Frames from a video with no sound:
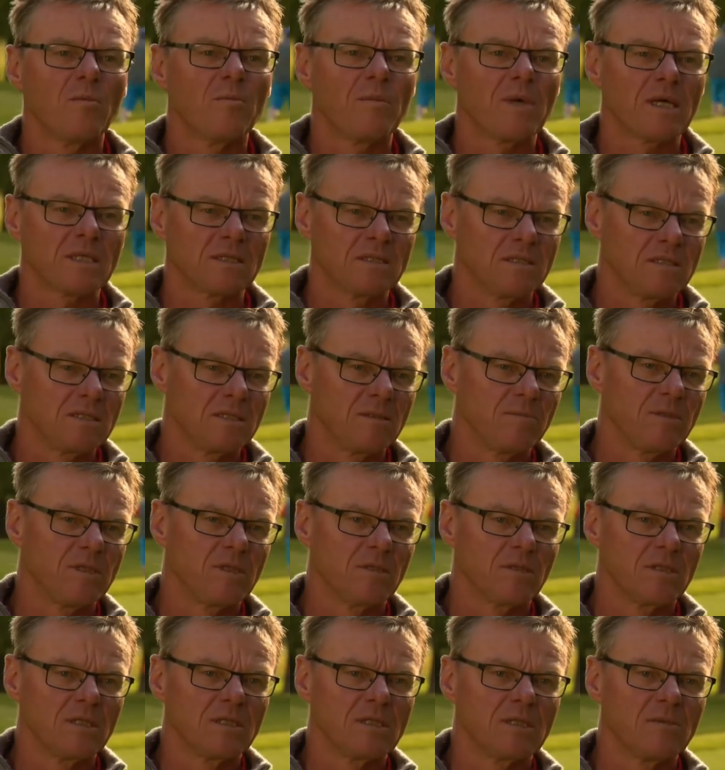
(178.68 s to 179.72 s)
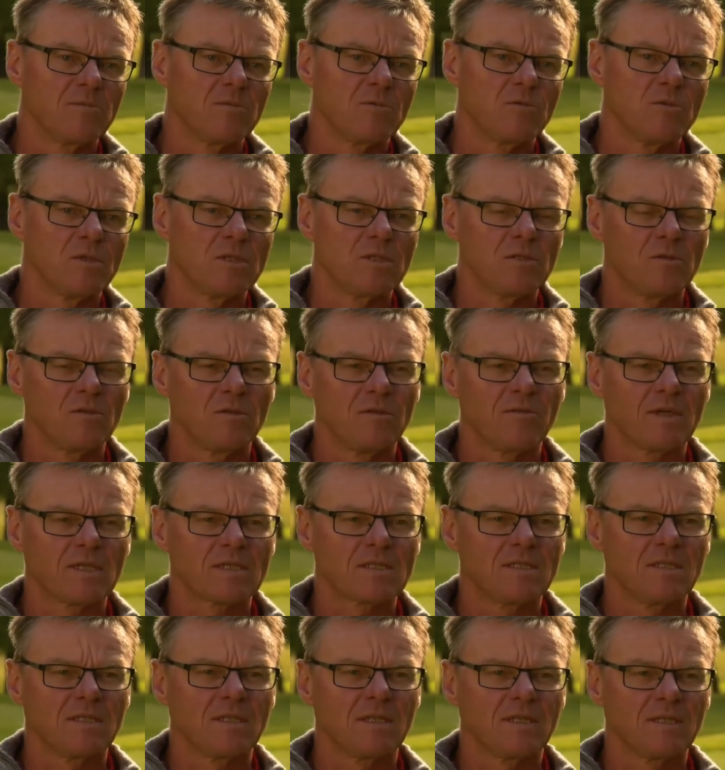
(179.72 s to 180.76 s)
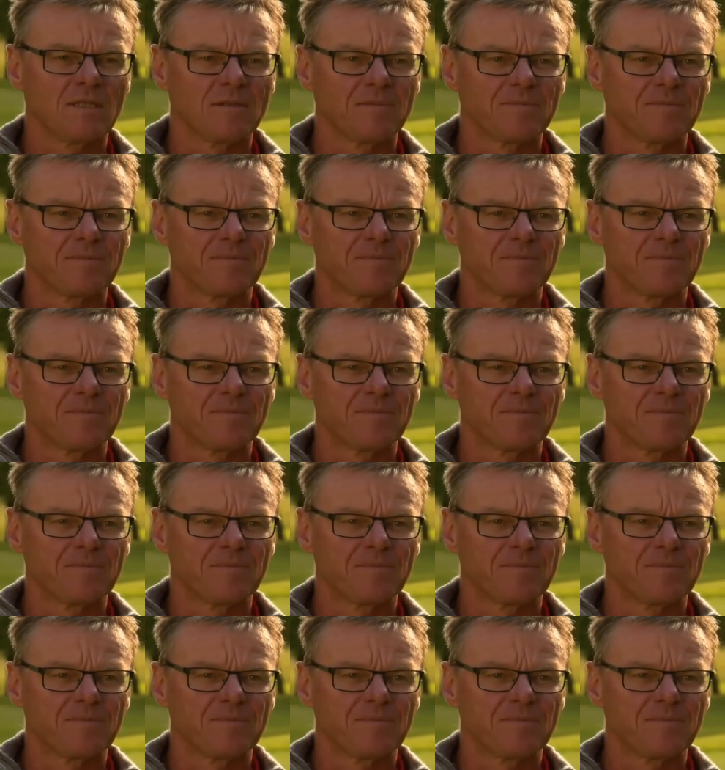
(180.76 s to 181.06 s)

participer dans l'équipe suisse universitaire.